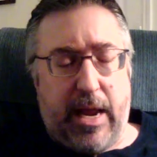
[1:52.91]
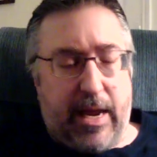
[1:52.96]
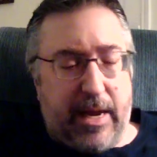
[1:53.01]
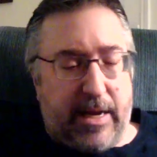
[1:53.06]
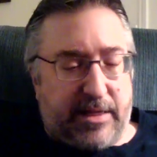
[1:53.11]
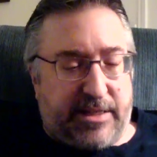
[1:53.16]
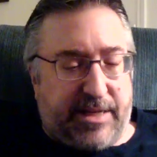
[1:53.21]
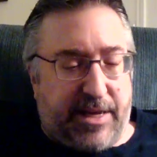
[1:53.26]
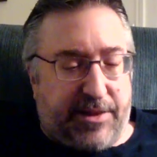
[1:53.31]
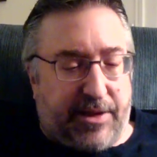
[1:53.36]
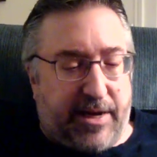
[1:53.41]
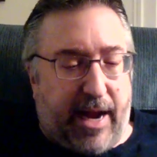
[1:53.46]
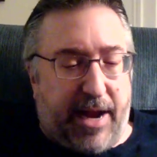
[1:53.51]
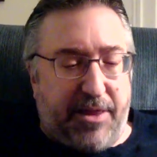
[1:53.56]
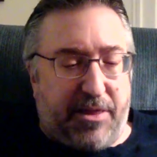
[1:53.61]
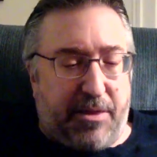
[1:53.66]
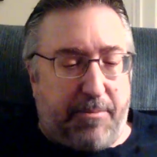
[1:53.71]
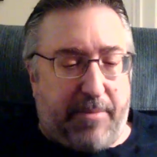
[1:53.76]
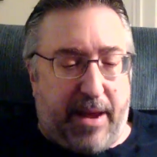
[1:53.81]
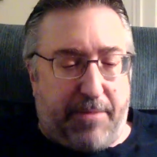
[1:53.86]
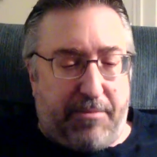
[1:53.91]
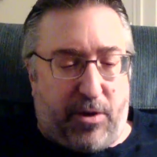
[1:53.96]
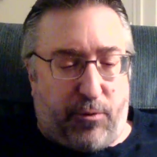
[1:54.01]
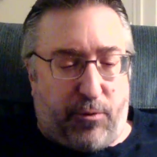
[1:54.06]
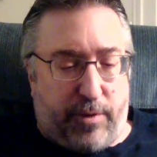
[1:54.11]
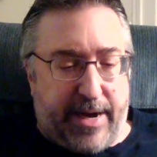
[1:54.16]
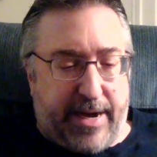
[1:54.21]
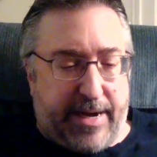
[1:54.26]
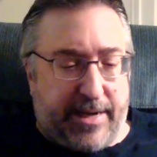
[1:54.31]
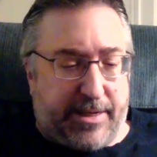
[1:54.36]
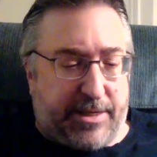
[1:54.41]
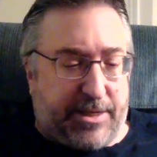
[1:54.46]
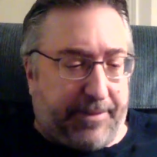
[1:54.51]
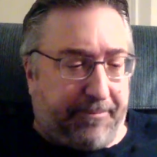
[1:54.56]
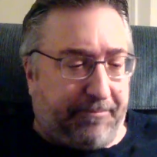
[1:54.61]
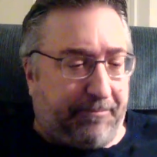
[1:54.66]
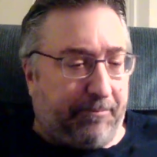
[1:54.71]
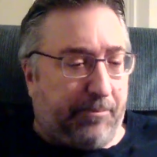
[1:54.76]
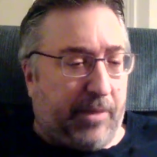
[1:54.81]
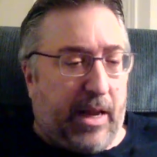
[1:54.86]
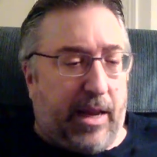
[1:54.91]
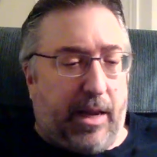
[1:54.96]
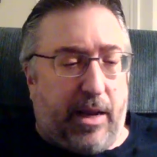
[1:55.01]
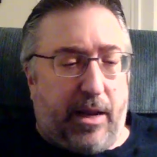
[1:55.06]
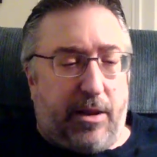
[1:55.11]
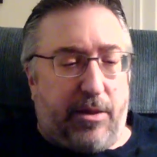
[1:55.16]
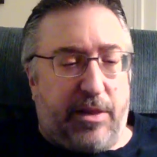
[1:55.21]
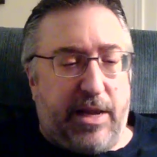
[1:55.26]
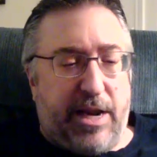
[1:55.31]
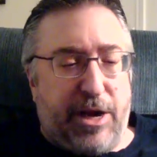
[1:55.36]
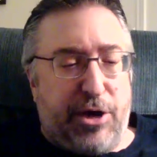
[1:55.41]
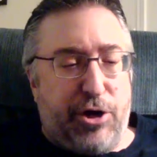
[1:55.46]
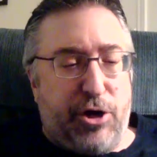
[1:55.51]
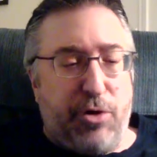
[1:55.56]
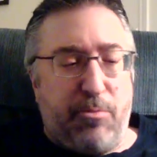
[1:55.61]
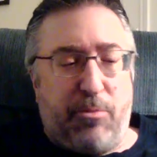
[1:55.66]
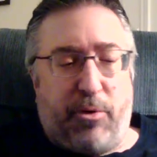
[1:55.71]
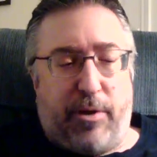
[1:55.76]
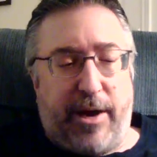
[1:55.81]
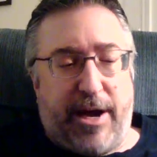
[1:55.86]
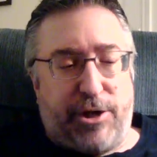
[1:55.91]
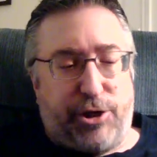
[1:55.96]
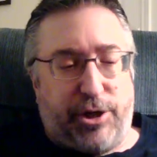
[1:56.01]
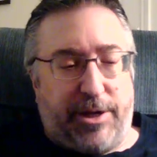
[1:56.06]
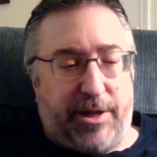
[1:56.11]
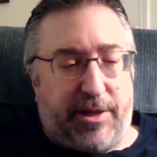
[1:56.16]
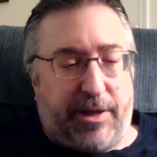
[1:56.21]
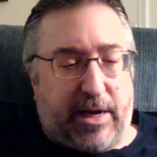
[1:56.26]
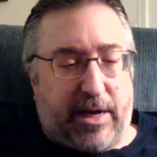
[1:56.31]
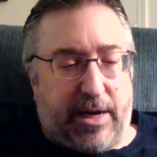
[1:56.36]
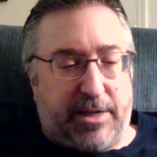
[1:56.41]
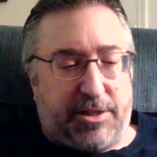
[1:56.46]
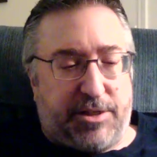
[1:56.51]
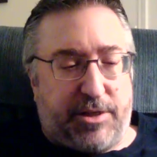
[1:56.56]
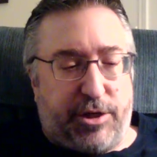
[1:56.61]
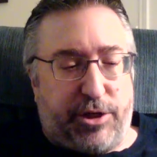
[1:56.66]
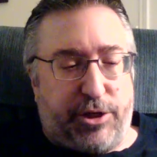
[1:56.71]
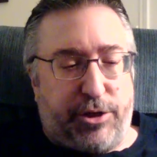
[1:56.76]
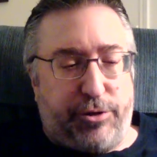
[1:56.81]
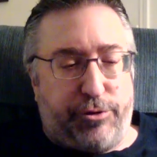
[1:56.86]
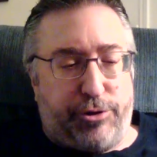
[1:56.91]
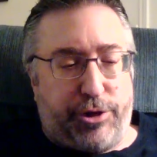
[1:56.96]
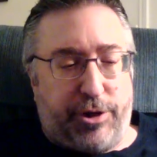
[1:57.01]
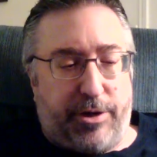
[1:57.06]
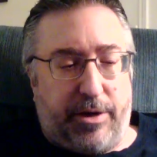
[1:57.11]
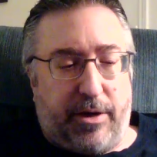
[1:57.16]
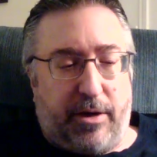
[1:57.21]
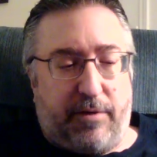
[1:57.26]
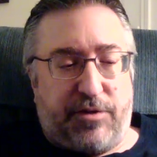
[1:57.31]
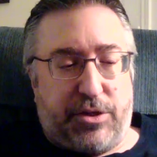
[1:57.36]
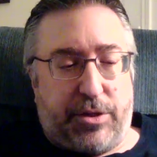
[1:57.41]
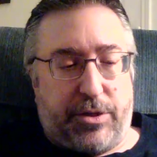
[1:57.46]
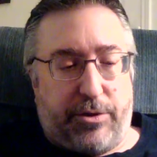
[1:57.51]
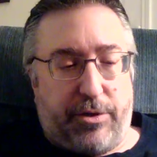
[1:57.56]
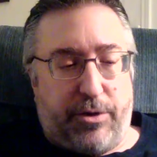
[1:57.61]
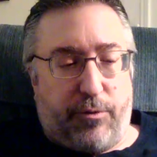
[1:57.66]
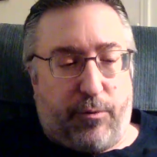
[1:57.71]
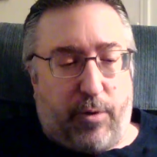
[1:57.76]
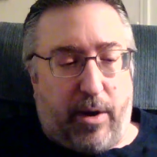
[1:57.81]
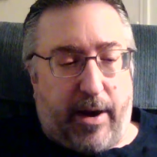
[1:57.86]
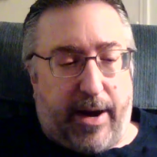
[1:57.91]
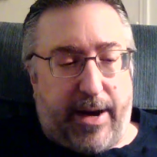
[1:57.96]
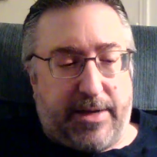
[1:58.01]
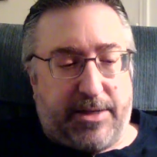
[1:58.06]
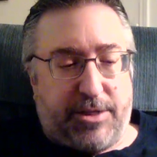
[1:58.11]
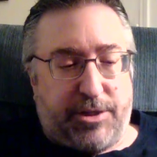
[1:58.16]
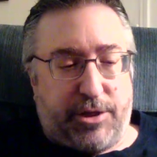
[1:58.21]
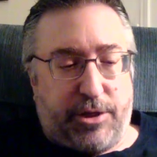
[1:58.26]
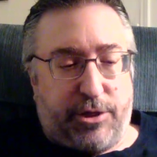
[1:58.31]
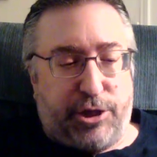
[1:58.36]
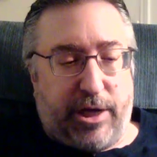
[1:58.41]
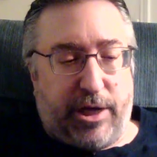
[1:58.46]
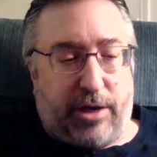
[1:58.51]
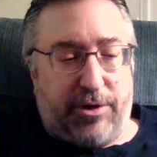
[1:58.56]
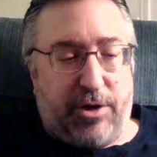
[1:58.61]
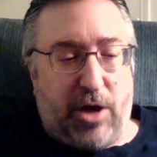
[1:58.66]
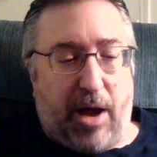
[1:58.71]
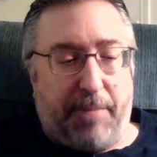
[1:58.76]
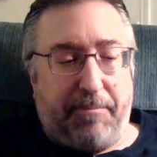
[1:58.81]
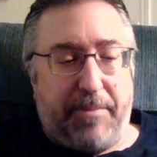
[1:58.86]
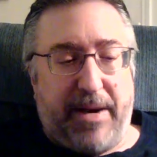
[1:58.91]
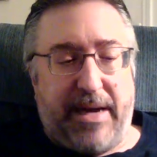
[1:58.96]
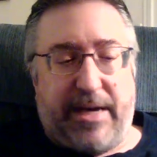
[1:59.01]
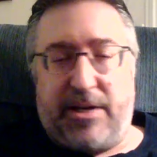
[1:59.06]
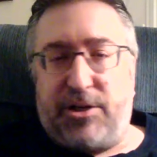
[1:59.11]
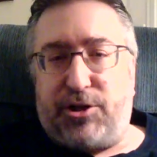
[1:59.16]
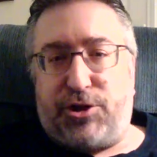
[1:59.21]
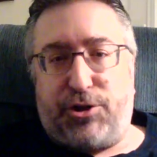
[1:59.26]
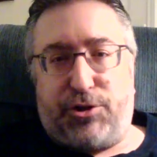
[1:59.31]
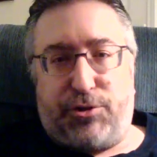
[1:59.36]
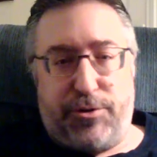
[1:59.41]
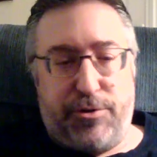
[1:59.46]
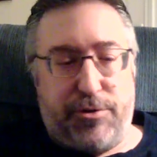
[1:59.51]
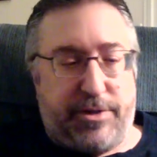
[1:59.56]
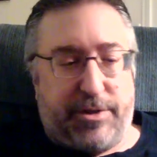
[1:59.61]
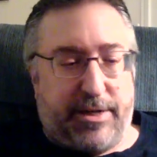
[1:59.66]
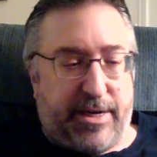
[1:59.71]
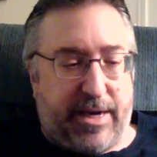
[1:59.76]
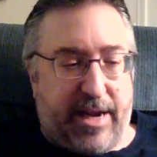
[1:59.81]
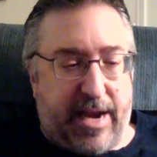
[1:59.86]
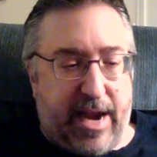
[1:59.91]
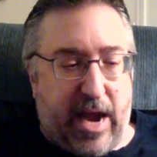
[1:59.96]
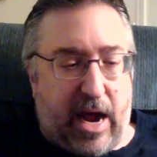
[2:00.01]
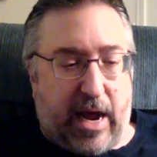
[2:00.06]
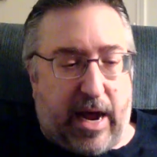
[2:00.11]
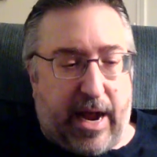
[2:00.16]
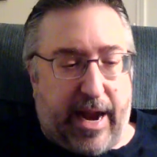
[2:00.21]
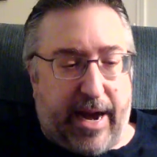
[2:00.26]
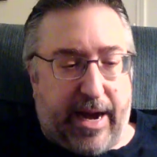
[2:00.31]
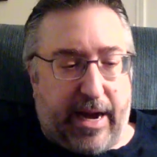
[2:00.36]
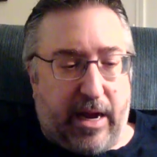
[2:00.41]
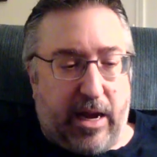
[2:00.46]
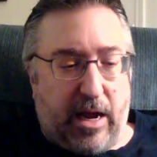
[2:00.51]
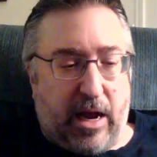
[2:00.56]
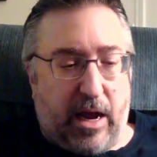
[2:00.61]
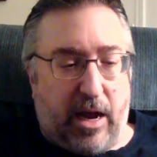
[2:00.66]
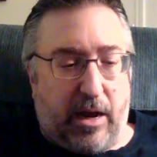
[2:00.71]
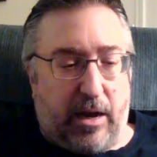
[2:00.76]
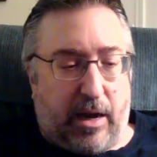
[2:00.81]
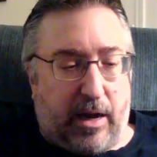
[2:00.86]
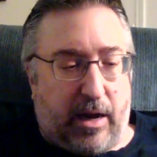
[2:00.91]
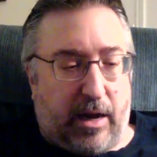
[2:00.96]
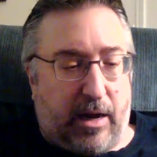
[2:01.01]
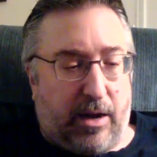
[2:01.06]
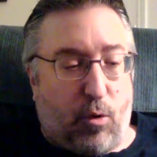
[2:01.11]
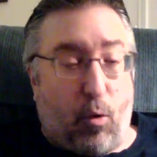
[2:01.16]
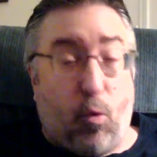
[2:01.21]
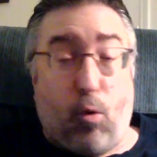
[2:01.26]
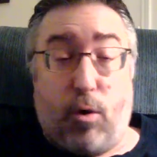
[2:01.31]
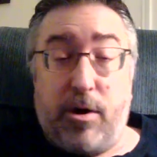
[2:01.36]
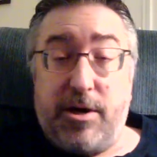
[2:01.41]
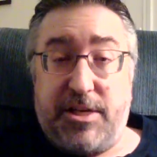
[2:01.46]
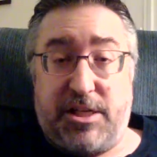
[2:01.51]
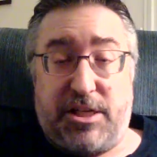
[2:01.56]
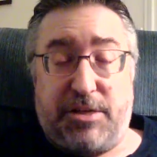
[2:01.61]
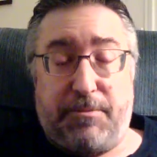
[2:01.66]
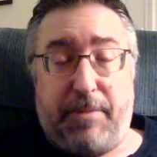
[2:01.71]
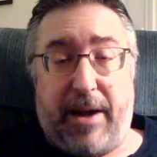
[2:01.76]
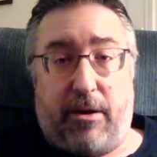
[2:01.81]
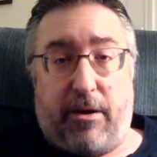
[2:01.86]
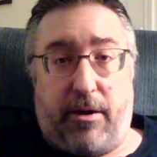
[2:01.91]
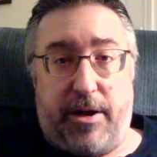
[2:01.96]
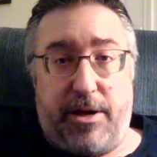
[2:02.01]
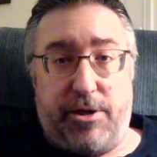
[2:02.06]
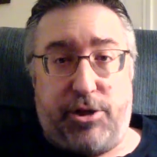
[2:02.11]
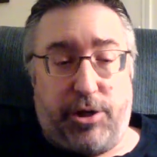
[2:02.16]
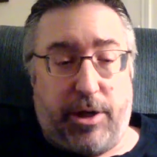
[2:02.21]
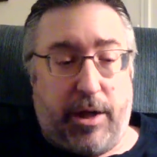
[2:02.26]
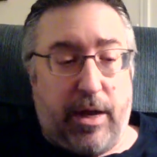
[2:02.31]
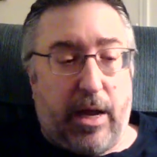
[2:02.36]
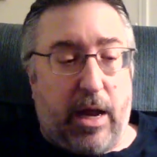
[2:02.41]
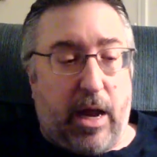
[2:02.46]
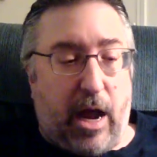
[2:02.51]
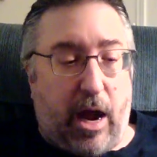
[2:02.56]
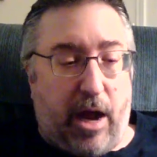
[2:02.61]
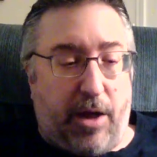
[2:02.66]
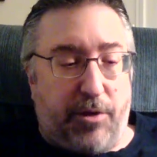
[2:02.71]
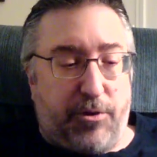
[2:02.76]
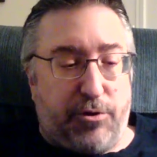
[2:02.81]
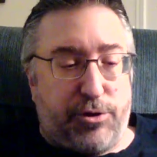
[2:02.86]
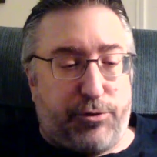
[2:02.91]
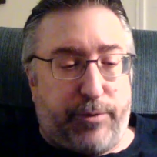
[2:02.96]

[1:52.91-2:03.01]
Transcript: See, the Ninth Amendment reads, "The enumeration in the Constitution of certain rights shall not be construed to deny uh, or disparage others